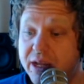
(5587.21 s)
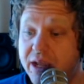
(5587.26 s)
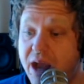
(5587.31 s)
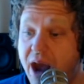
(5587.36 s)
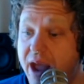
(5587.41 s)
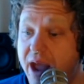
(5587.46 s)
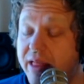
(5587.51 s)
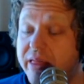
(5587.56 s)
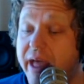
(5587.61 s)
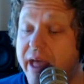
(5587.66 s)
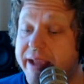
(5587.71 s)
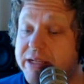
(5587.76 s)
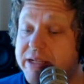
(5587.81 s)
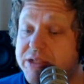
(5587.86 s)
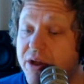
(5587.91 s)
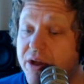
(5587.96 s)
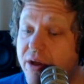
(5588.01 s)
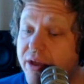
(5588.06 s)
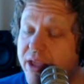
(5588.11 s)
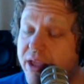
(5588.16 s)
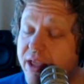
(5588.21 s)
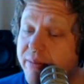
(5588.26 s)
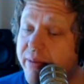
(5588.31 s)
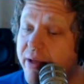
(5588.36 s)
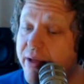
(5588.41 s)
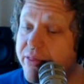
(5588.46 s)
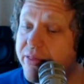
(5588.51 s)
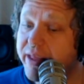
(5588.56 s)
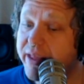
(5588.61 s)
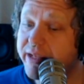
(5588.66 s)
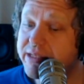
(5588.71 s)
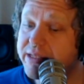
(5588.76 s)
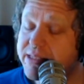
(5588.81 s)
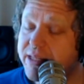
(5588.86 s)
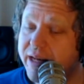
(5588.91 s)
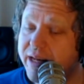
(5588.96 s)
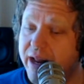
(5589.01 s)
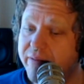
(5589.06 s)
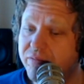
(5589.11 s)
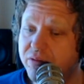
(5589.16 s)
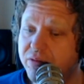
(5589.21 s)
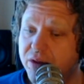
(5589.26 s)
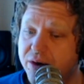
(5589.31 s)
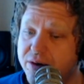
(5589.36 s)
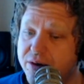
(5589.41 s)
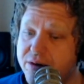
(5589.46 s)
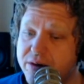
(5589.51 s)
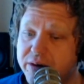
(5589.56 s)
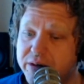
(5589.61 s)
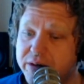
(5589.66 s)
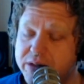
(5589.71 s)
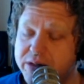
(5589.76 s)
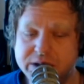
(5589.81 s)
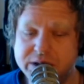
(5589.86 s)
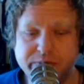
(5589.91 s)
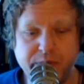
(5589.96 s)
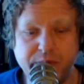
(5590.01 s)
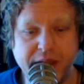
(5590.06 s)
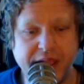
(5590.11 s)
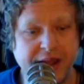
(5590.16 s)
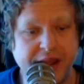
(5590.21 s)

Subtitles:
I like talking about things that I've learned, but